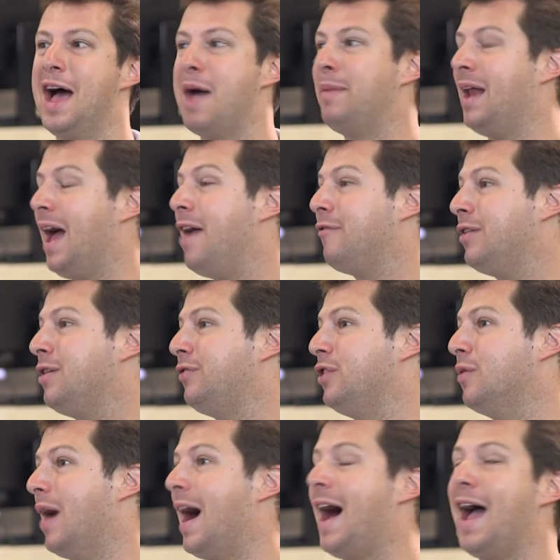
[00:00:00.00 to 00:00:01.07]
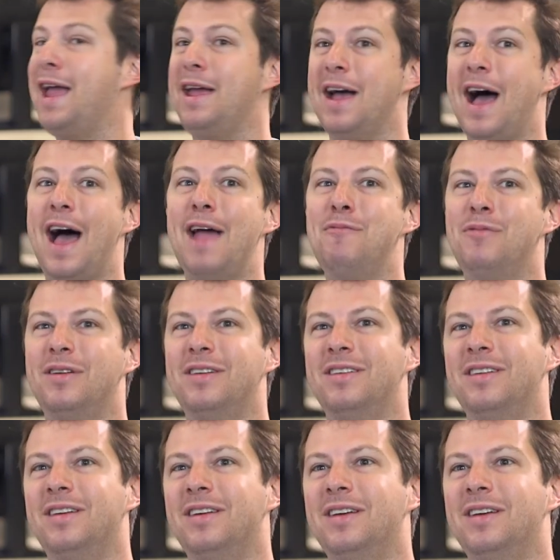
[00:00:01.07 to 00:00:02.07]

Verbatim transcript: I mean, I agree with you. I I would